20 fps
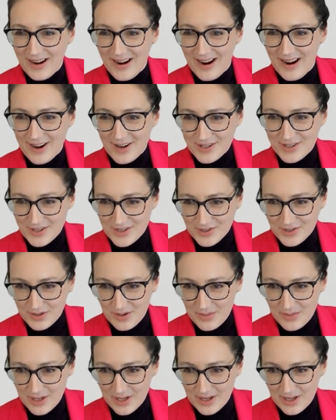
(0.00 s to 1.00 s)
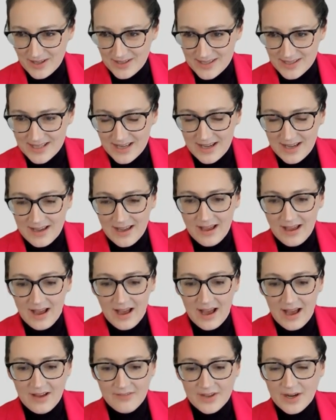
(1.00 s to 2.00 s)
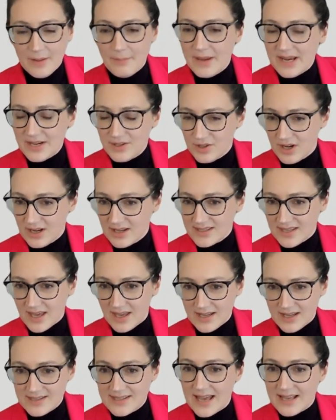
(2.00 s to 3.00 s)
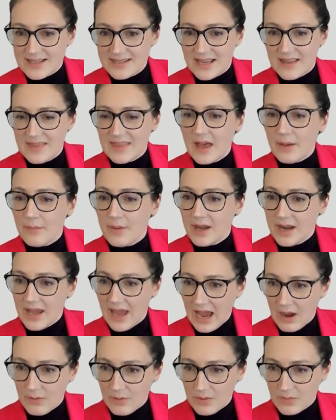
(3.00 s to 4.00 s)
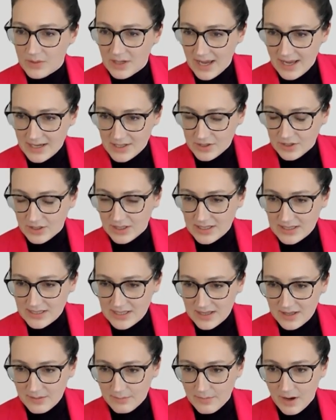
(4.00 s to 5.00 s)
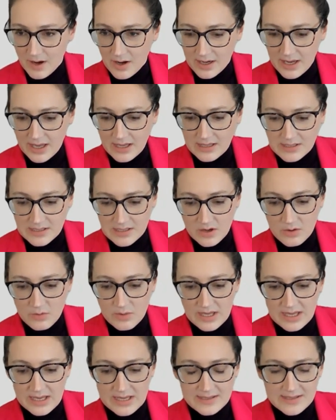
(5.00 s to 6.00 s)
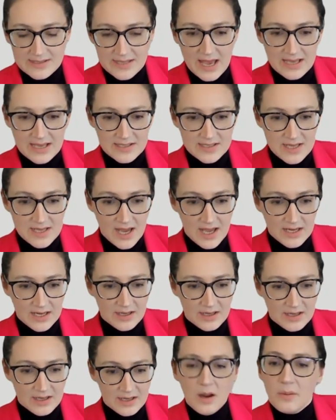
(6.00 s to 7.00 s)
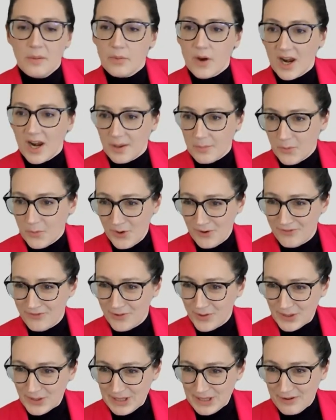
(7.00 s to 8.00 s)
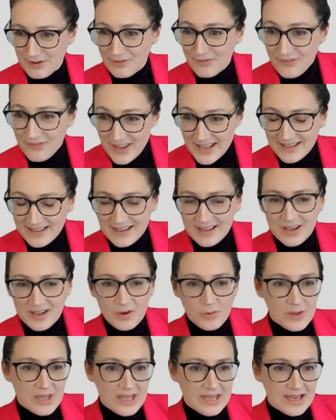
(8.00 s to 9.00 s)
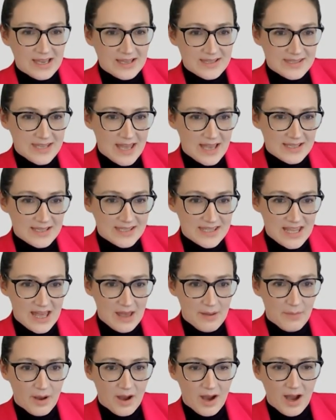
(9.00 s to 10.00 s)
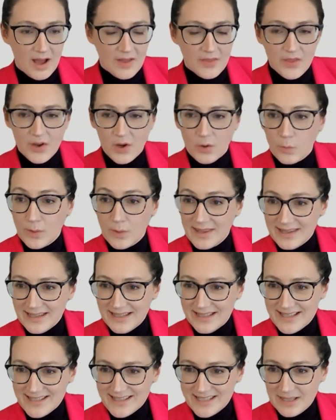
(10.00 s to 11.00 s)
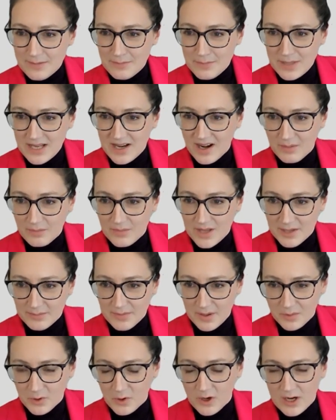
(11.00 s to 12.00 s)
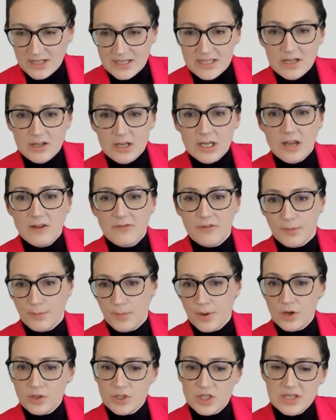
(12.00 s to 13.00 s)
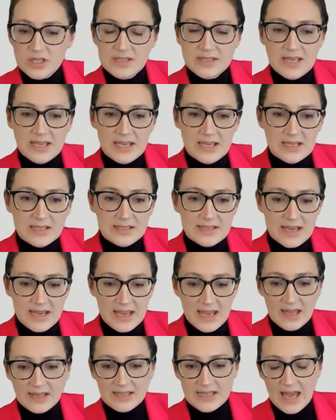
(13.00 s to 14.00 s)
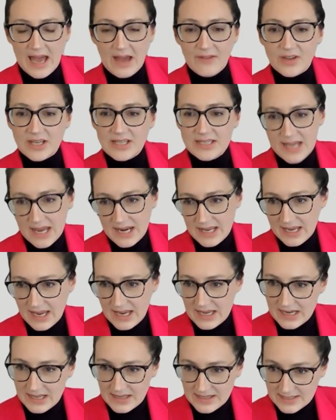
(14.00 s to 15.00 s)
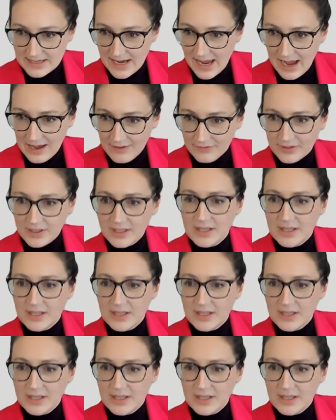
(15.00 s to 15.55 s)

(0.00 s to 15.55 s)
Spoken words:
our distributors and a matrix on assessing them on how we would enter into the market. So we assessed on product portfolio fit. We assessed them on their willingness to meet our minimum criteria for purchases and having dedicated staff